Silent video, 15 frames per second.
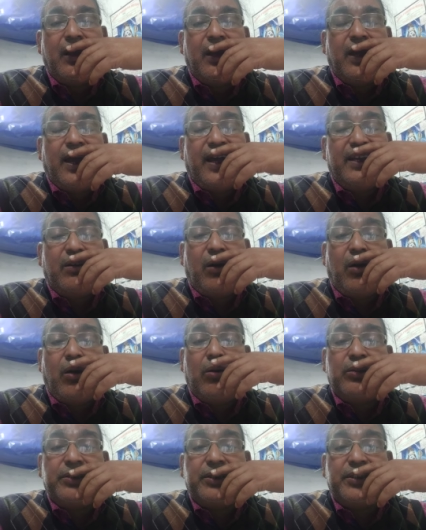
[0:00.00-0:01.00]
and
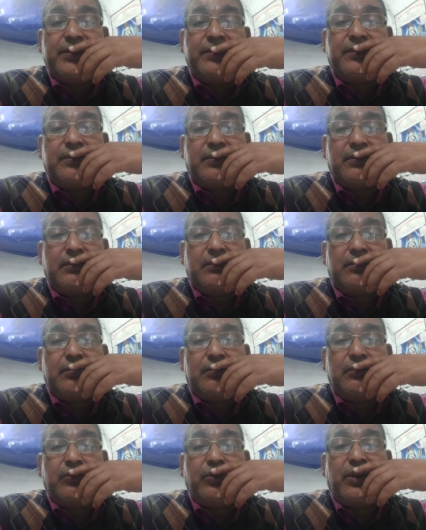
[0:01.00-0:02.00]
all these
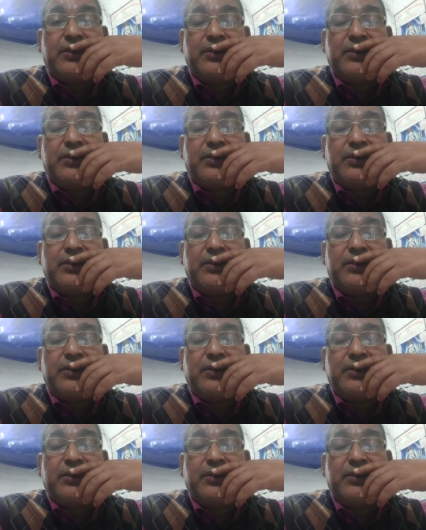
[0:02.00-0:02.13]
will